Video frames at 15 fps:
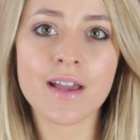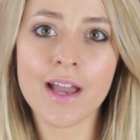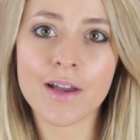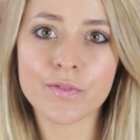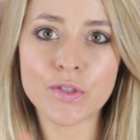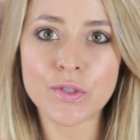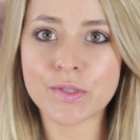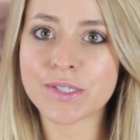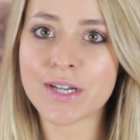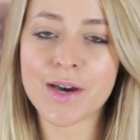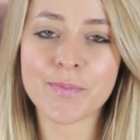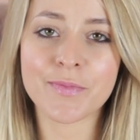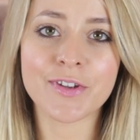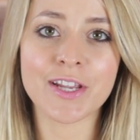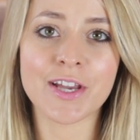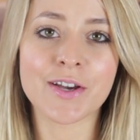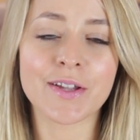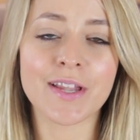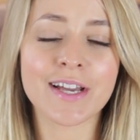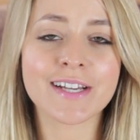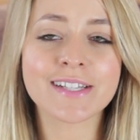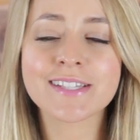I have used up video.
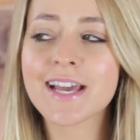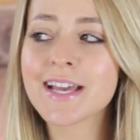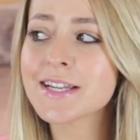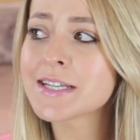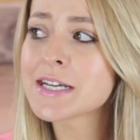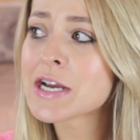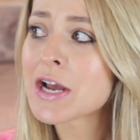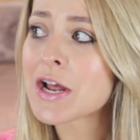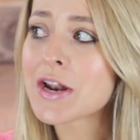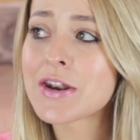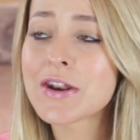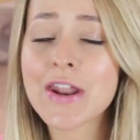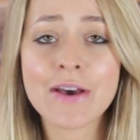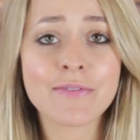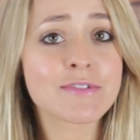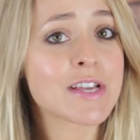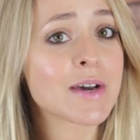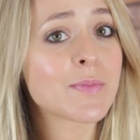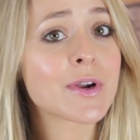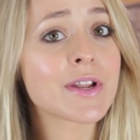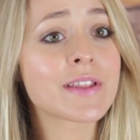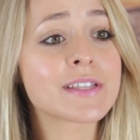Like I said, never
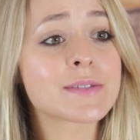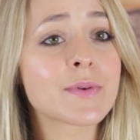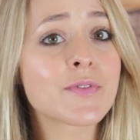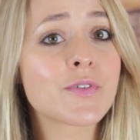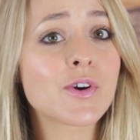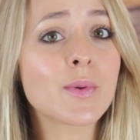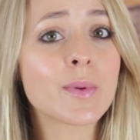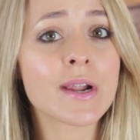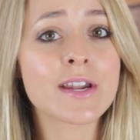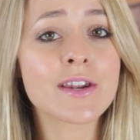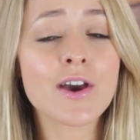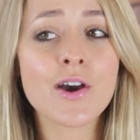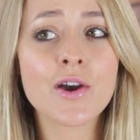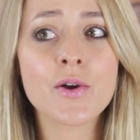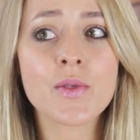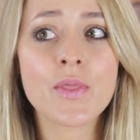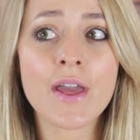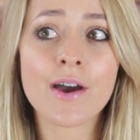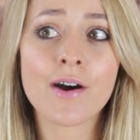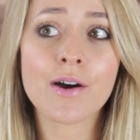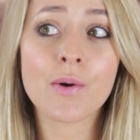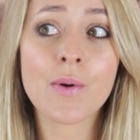done one of these before, but I know
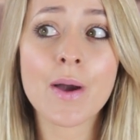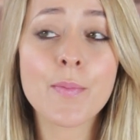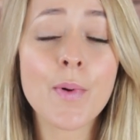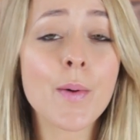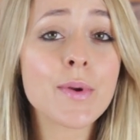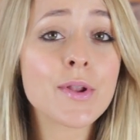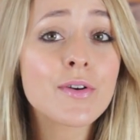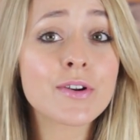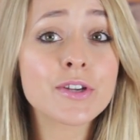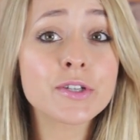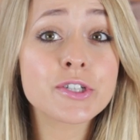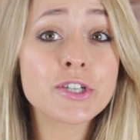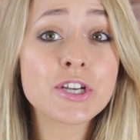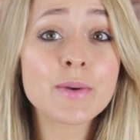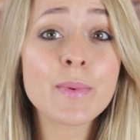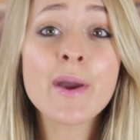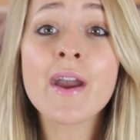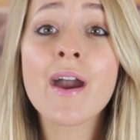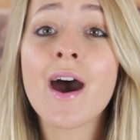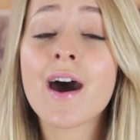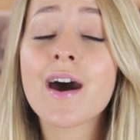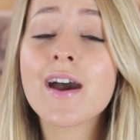they are quite popular on YouTube.
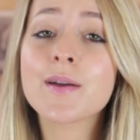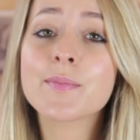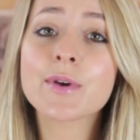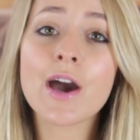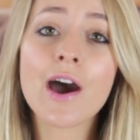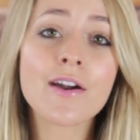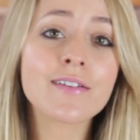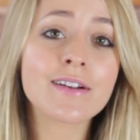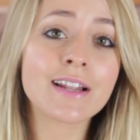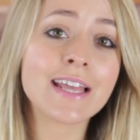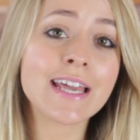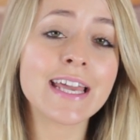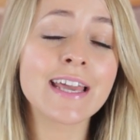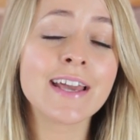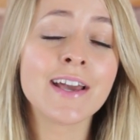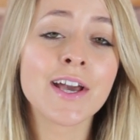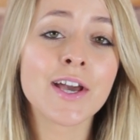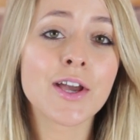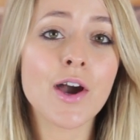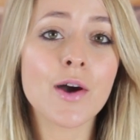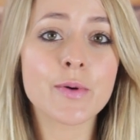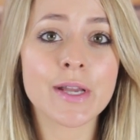I am currently
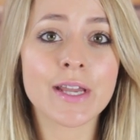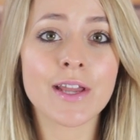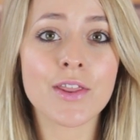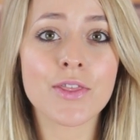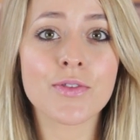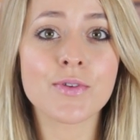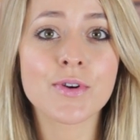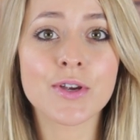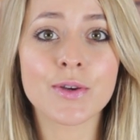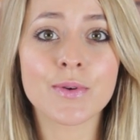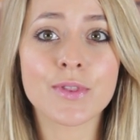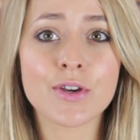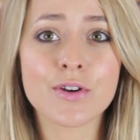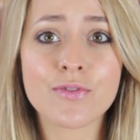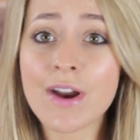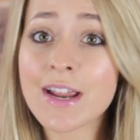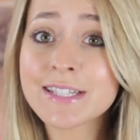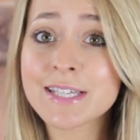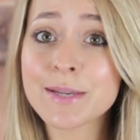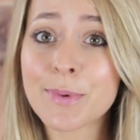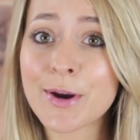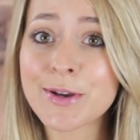going through the
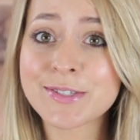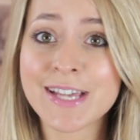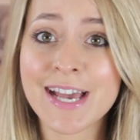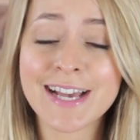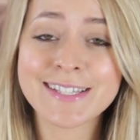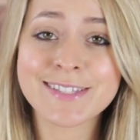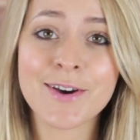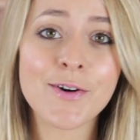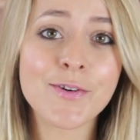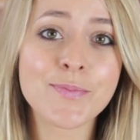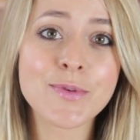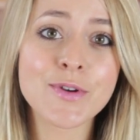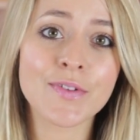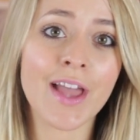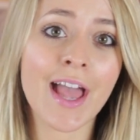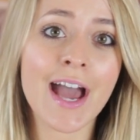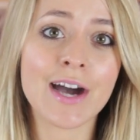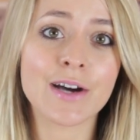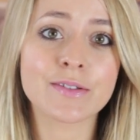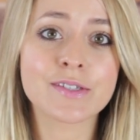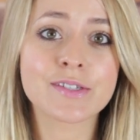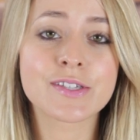crazy process of moving house.